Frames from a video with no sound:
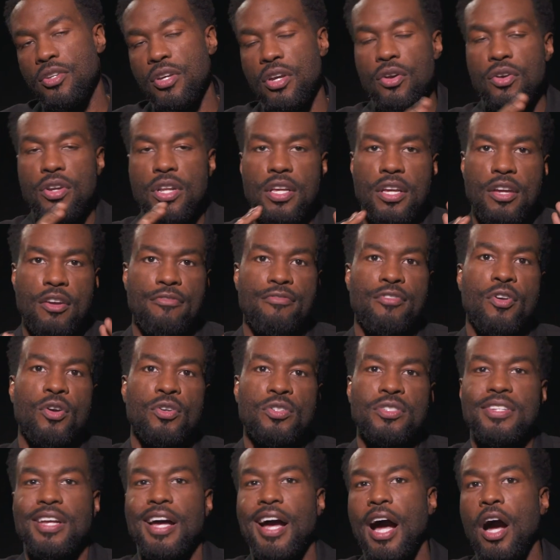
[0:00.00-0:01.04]
hear it here
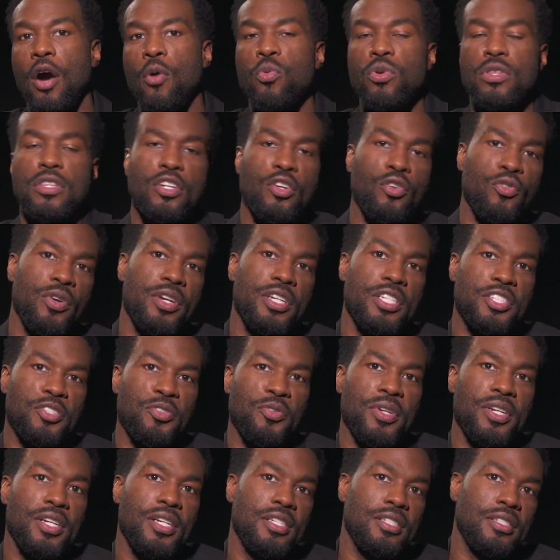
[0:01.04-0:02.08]
first, out with the green
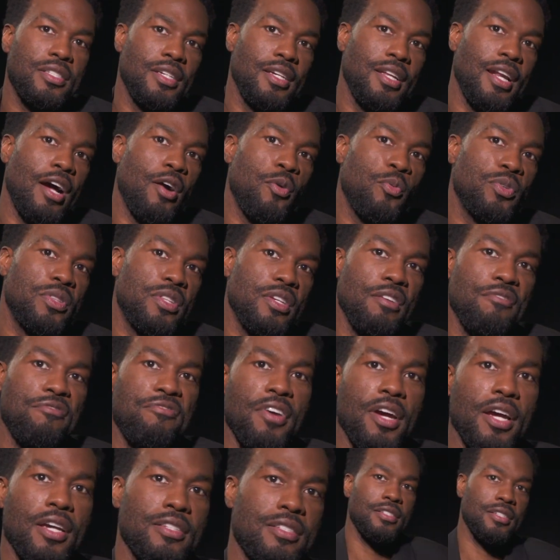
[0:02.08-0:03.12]
screens and out with the
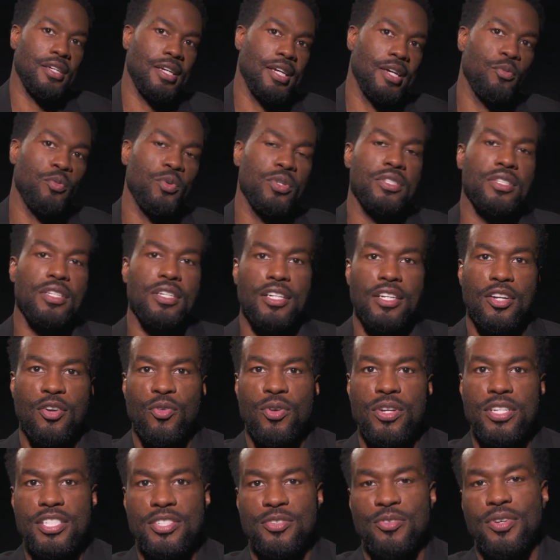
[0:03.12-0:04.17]
effects and with the
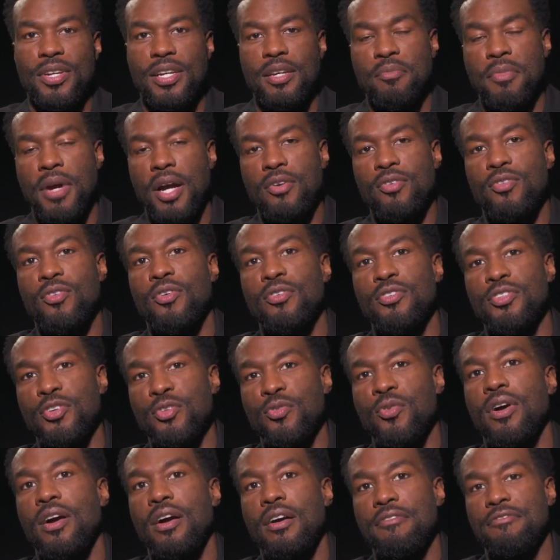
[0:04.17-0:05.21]
green screen micro
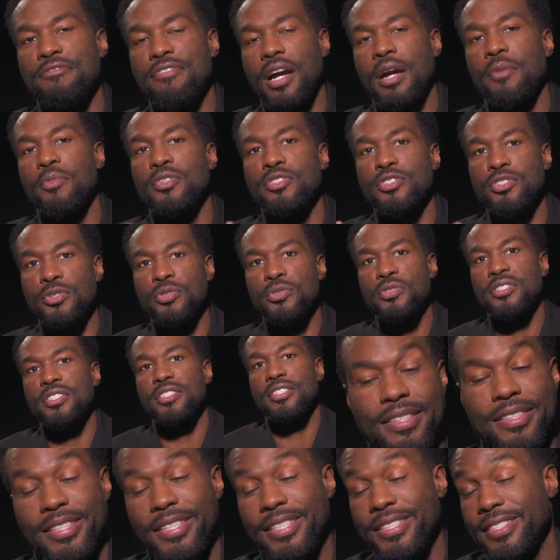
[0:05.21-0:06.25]
neuron fiber
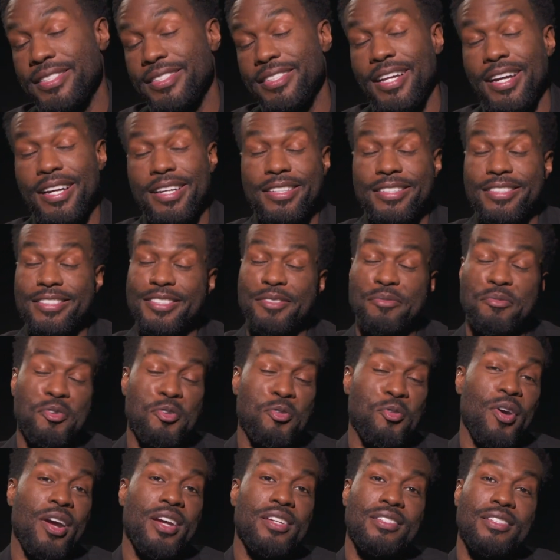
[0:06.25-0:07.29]
juice. It's like
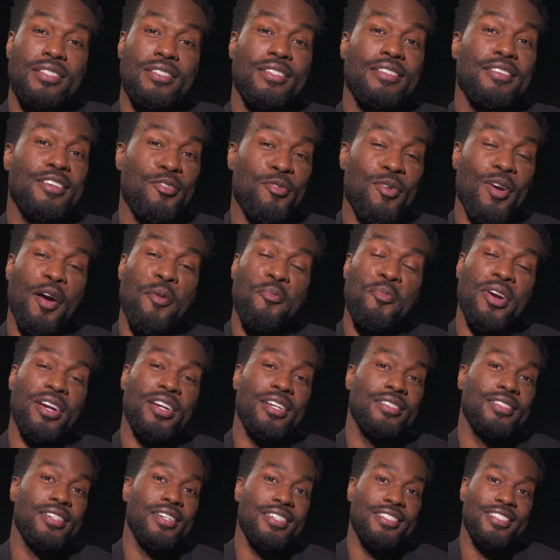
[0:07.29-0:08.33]
crazy
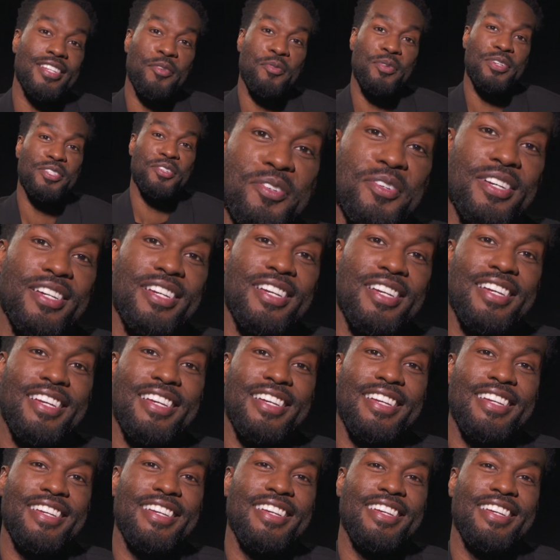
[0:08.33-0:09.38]
groundbreaking things that we're doing.